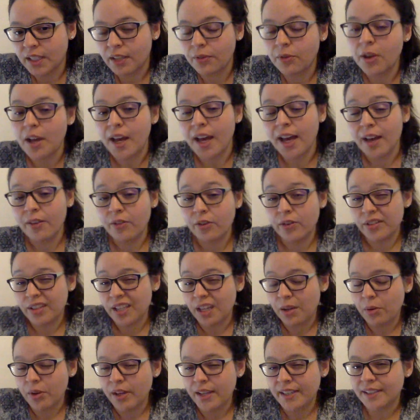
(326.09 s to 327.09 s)
If you have your
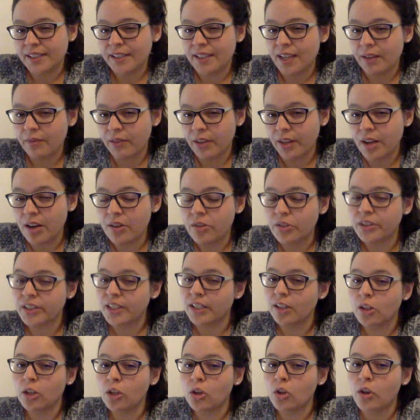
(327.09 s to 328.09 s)
table A7 and you
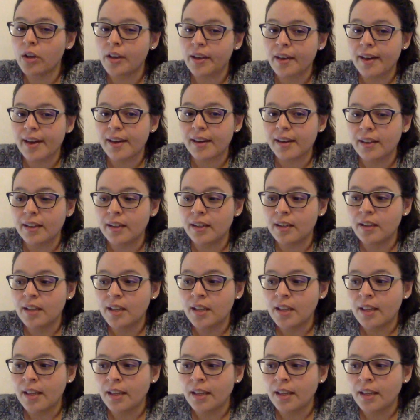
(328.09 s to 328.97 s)
take a look at it,